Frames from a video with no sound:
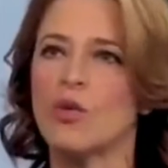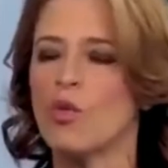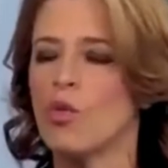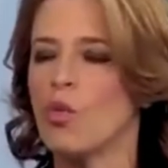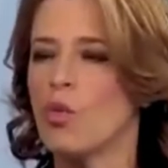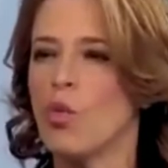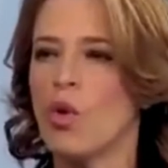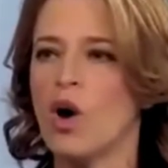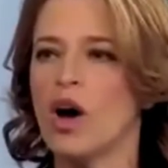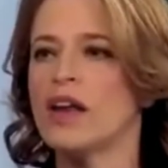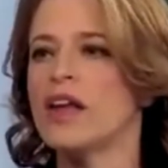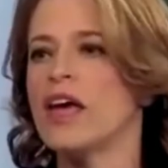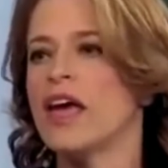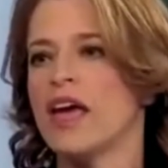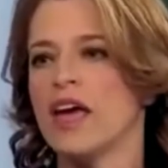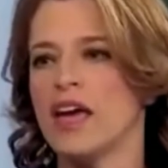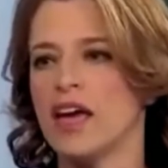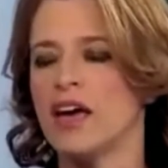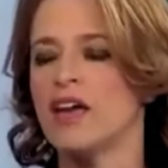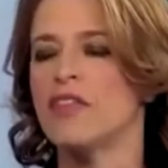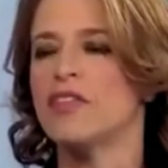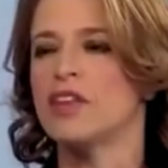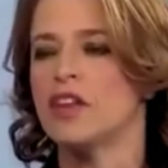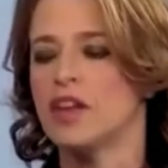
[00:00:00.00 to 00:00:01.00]
on one
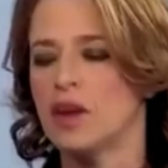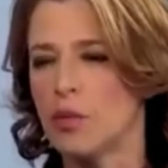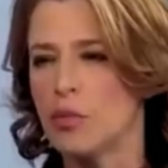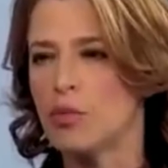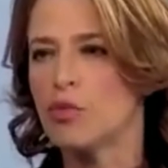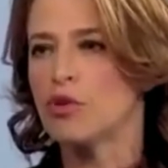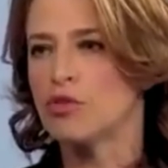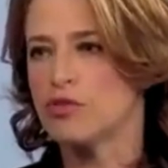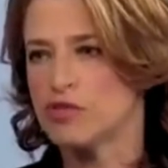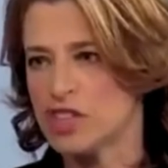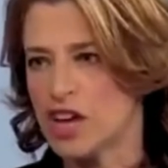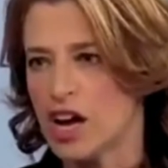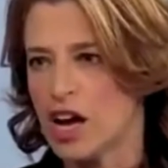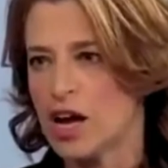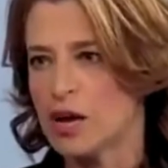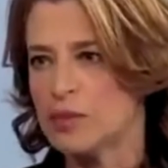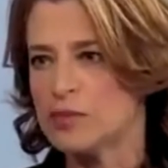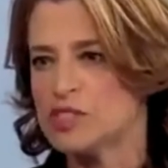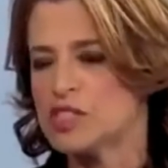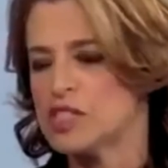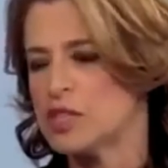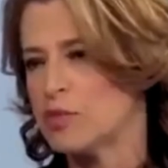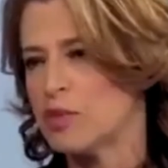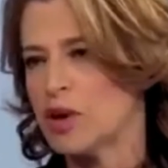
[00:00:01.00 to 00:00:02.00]
hand the number of
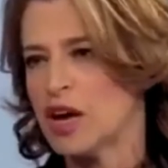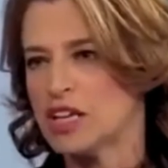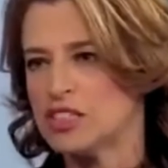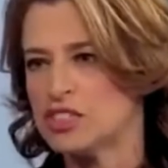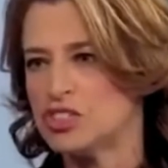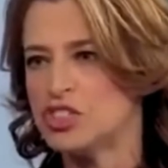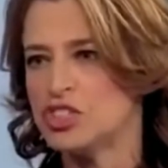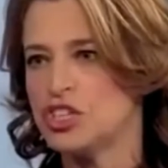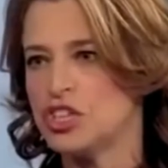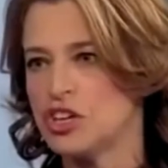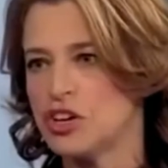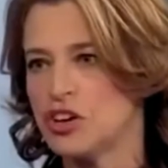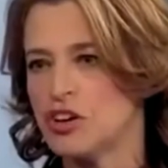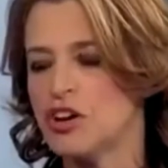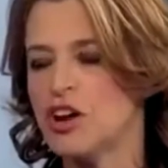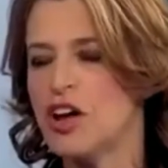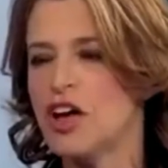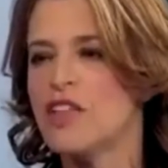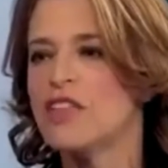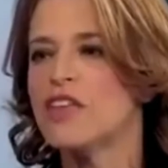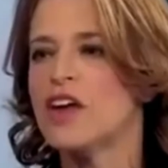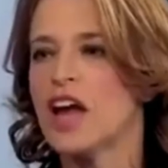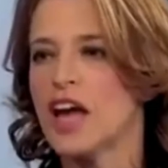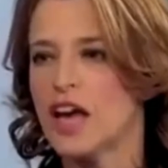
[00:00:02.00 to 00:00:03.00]
times in the past year
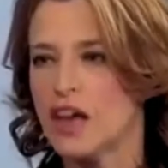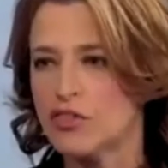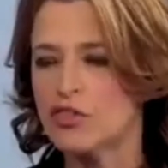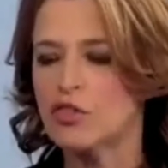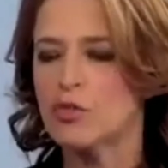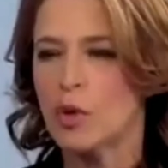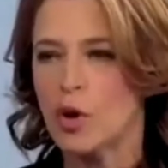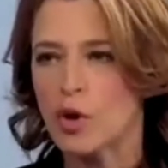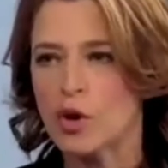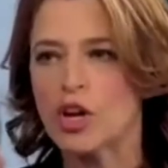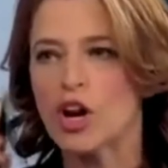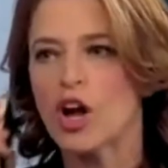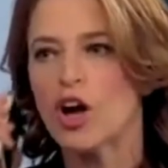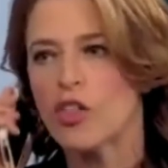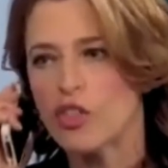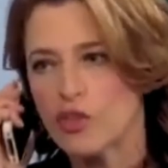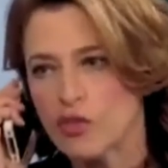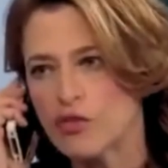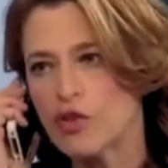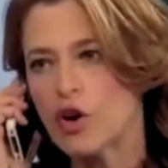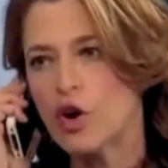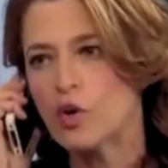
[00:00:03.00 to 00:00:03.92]
that I have spoken on